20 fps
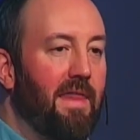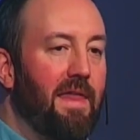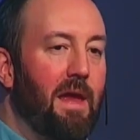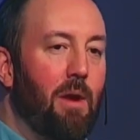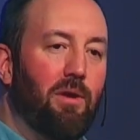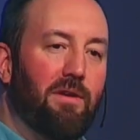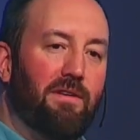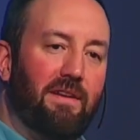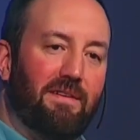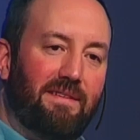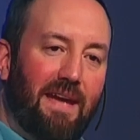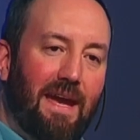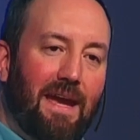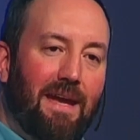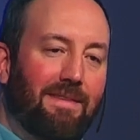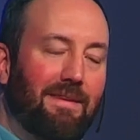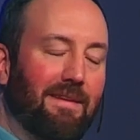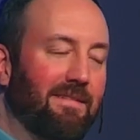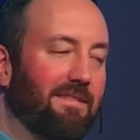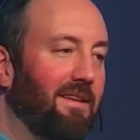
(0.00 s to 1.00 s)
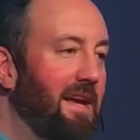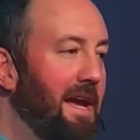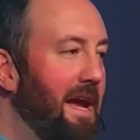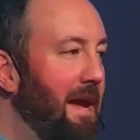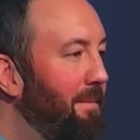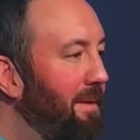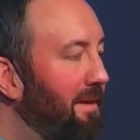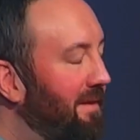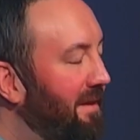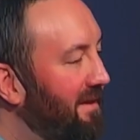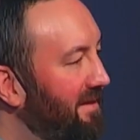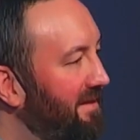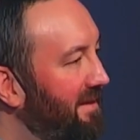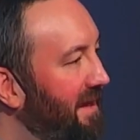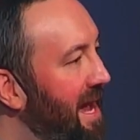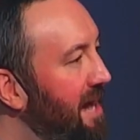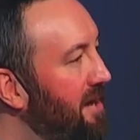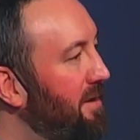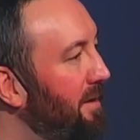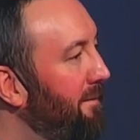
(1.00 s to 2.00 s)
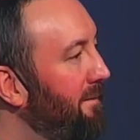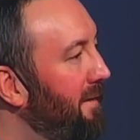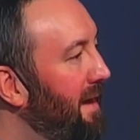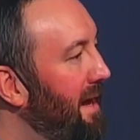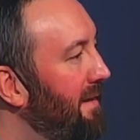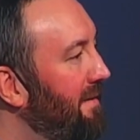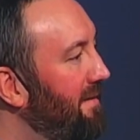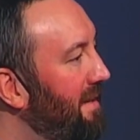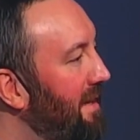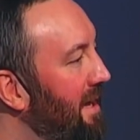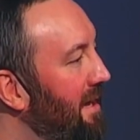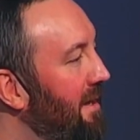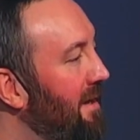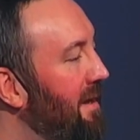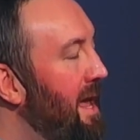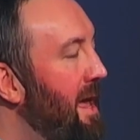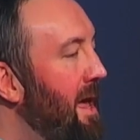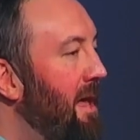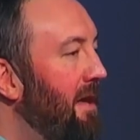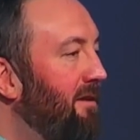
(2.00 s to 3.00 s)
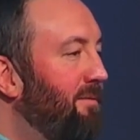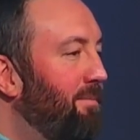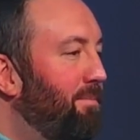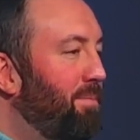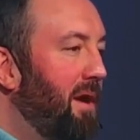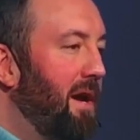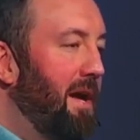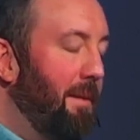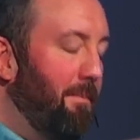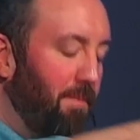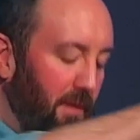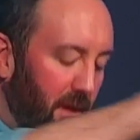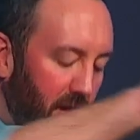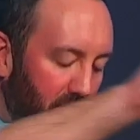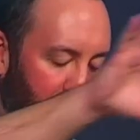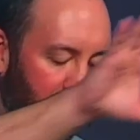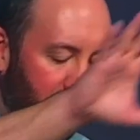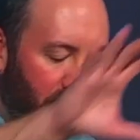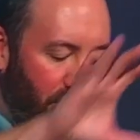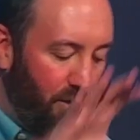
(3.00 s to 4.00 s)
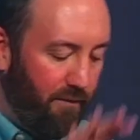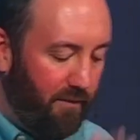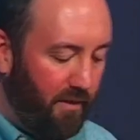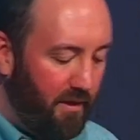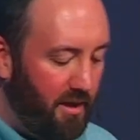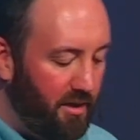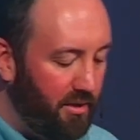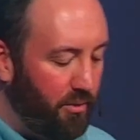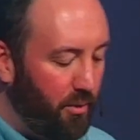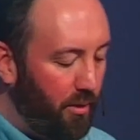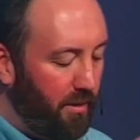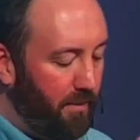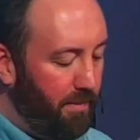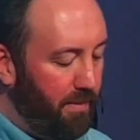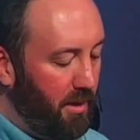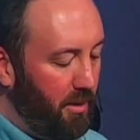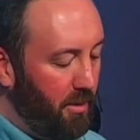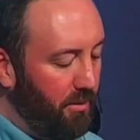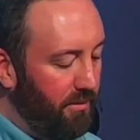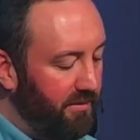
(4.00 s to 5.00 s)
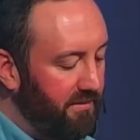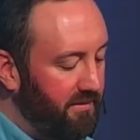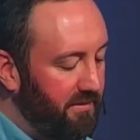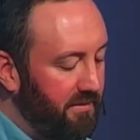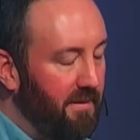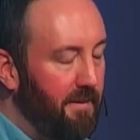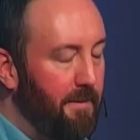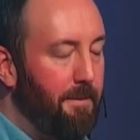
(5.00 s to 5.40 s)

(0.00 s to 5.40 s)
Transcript: And they were to take this lamb and to sacrifice it and spread blood over their doorposts.